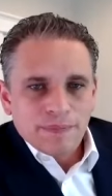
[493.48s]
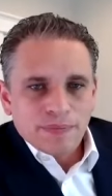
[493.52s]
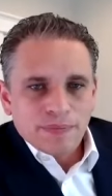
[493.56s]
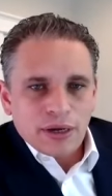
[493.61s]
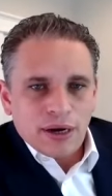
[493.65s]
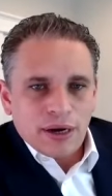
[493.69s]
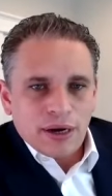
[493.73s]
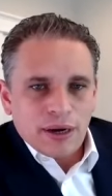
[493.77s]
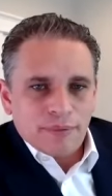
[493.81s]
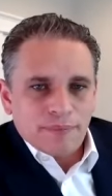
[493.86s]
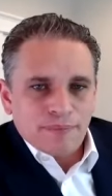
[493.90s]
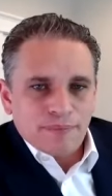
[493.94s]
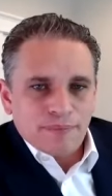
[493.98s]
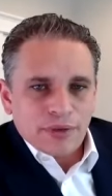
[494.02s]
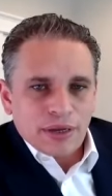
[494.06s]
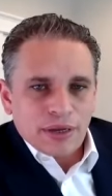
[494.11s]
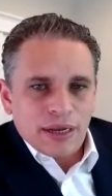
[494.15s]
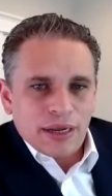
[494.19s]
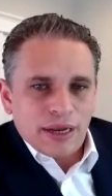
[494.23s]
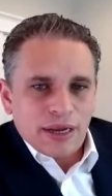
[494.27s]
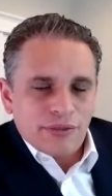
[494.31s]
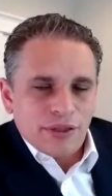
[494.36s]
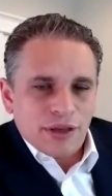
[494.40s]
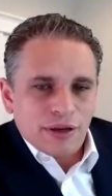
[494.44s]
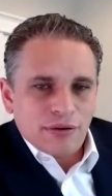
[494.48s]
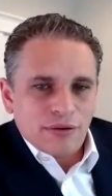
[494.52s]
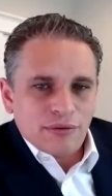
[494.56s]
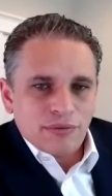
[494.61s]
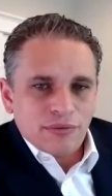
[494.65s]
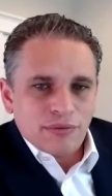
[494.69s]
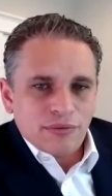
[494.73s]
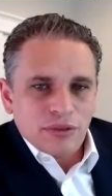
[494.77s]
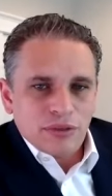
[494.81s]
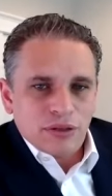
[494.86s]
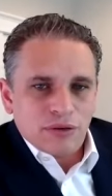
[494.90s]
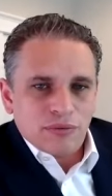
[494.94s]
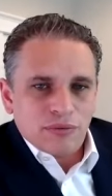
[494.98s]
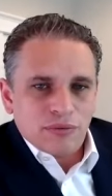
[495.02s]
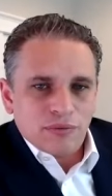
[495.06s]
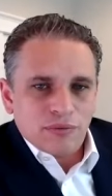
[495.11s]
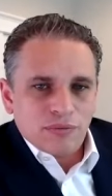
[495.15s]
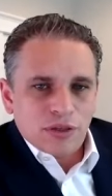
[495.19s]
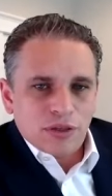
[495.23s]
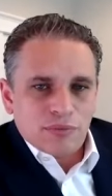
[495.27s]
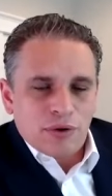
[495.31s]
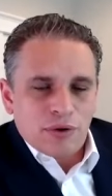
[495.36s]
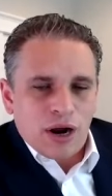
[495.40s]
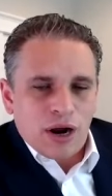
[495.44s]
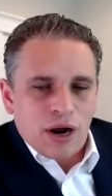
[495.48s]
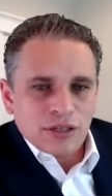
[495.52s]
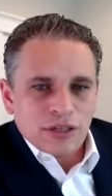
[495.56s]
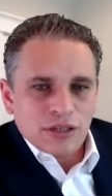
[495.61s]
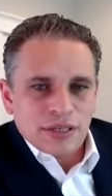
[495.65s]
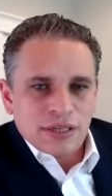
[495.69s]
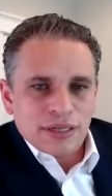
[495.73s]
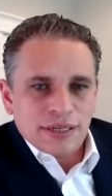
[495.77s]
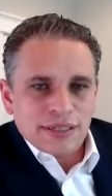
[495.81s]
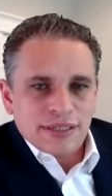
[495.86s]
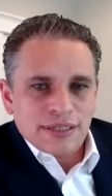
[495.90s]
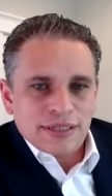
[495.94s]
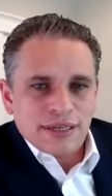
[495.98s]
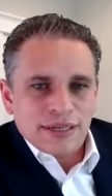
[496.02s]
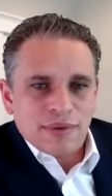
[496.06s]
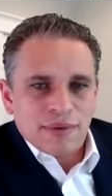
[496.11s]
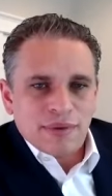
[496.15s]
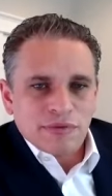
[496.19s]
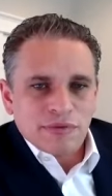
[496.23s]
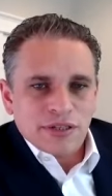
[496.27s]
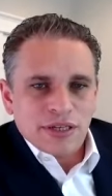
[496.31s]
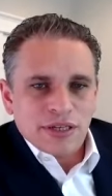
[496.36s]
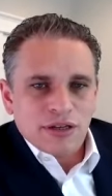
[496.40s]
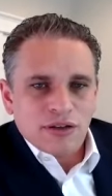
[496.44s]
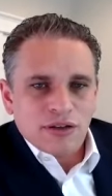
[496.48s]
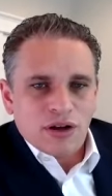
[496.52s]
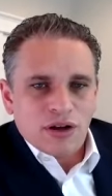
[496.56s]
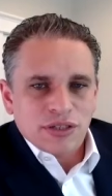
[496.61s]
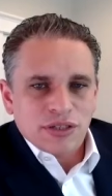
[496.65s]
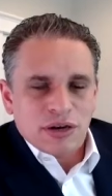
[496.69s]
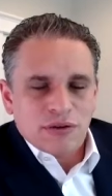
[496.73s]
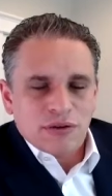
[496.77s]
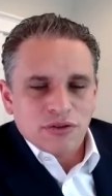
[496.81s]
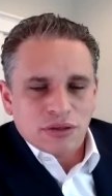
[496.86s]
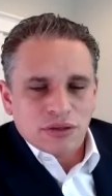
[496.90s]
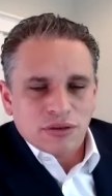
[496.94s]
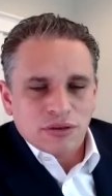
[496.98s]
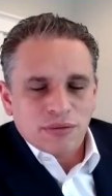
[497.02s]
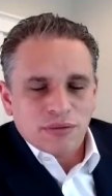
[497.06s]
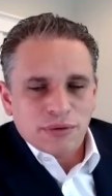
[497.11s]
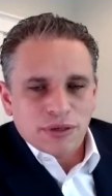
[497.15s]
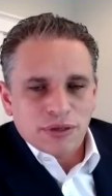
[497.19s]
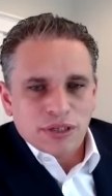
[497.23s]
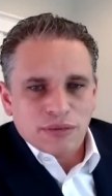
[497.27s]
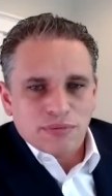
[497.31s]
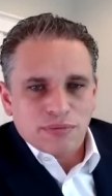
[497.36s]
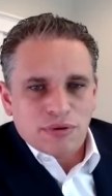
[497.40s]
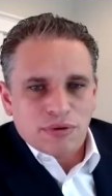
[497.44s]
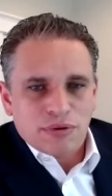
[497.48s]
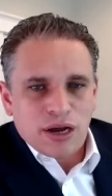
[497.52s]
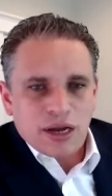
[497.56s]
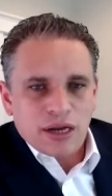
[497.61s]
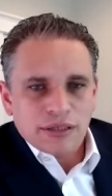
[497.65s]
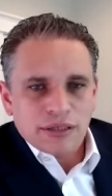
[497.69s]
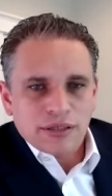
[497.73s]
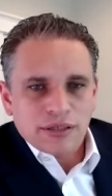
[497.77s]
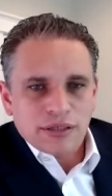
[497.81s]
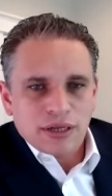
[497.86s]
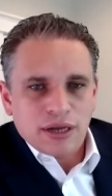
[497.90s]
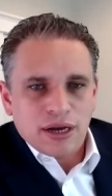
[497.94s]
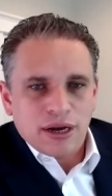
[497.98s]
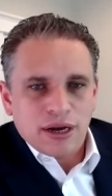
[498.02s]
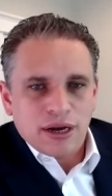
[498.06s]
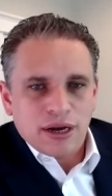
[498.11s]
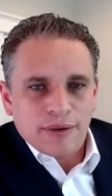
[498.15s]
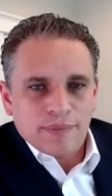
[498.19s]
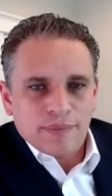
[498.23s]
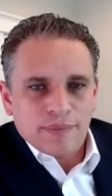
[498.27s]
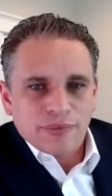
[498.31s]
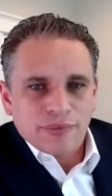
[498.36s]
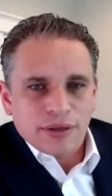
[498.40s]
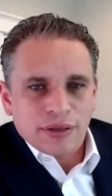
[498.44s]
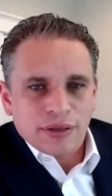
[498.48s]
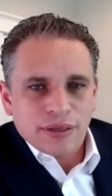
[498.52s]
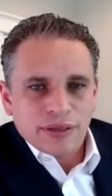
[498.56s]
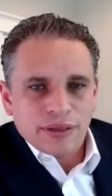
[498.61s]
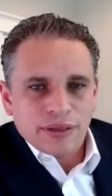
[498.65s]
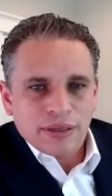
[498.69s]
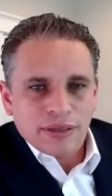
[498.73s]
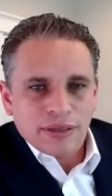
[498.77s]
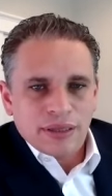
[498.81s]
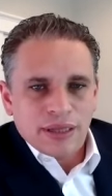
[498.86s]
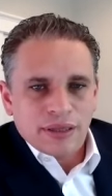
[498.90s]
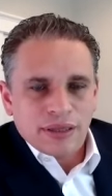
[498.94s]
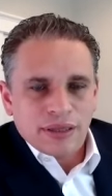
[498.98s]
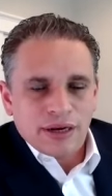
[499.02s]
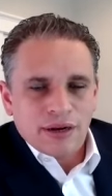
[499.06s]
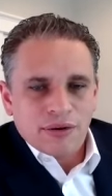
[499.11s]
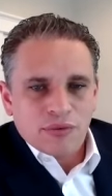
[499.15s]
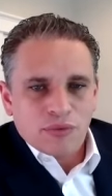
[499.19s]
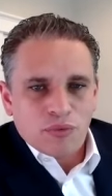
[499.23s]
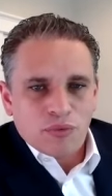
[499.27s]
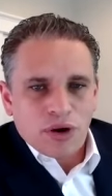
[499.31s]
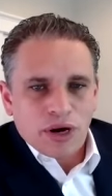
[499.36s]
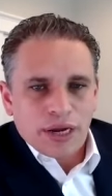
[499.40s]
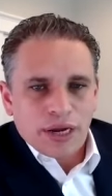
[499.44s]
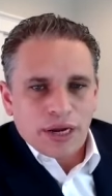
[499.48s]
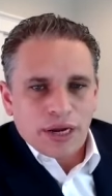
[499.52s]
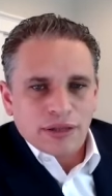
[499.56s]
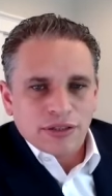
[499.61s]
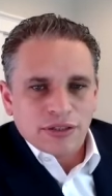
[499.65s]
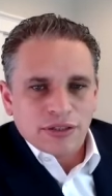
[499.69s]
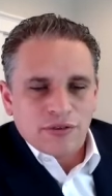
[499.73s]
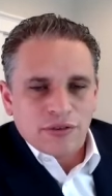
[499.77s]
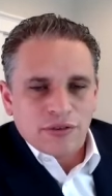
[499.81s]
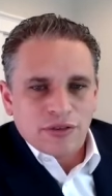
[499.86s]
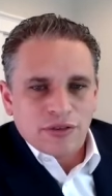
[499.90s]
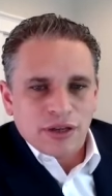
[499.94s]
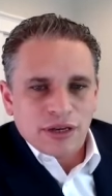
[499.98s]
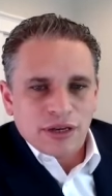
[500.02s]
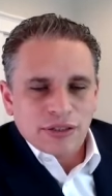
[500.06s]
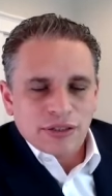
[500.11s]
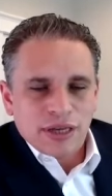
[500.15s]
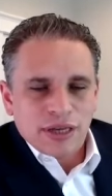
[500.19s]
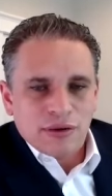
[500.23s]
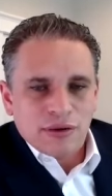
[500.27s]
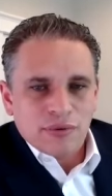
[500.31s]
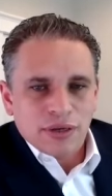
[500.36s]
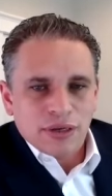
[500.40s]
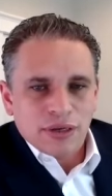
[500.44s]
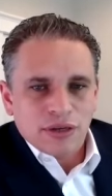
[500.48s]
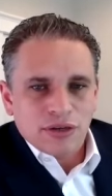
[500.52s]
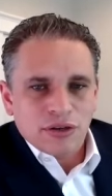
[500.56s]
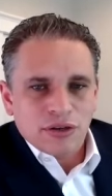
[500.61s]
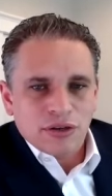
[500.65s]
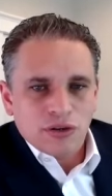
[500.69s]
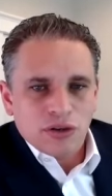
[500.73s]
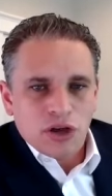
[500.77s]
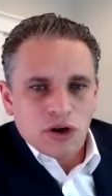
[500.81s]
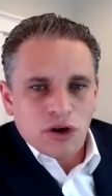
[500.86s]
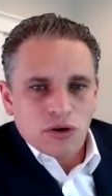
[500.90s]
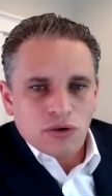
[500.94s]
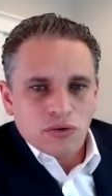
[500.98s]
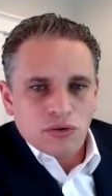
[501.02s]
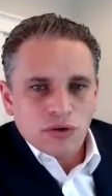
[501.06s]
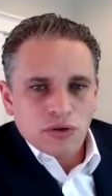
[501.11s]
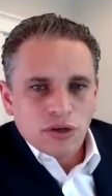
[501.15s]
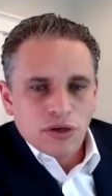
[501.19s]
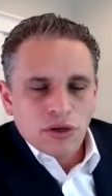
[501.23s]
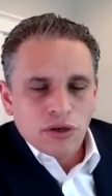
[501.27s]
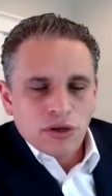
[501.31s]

Um, and I think, you know, surprises in the CMMC clause, I was a little bit surprised um, that they didn't work out some of the things that we didn't know.